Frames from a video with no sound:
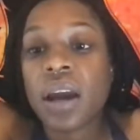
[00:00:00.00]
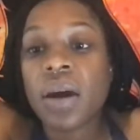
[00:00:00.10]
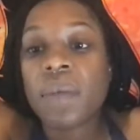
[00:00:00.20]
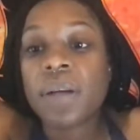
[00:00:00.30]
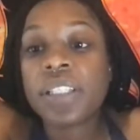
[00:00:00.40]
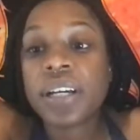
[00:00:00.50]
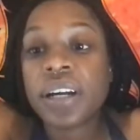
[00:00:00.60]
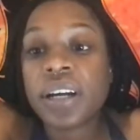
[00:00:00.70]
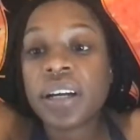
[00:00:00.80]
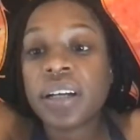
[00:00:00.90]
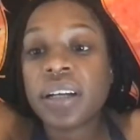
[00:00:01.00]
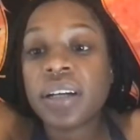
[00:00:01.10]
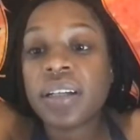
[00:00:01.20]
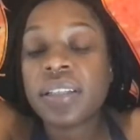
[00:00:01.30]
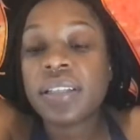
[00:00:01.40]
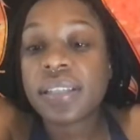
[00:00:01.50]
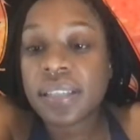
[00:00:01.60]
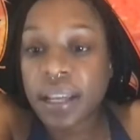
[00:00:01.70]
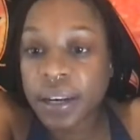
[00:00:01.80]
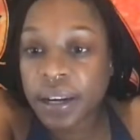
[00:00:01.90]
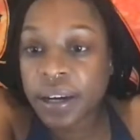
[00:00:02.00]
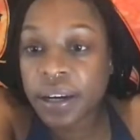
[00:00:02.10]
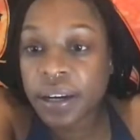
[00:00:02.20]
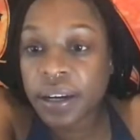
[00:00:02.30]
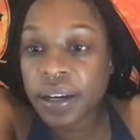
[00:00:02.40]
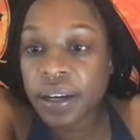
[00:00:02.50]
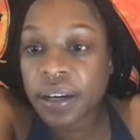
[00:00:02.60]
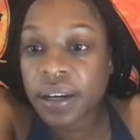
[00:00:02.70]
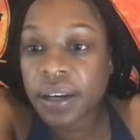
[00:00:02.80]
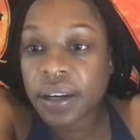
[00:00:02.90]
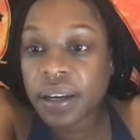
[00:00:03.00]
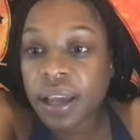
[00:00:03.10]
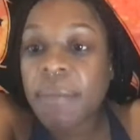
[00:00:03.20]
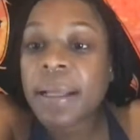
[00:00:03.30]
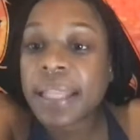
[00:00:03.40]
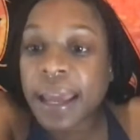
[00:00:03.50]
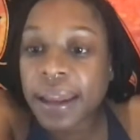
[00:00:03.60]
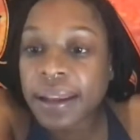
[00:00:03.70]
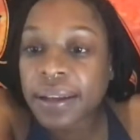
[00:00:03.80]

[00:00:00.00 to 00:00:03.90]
Return to sender. How about that?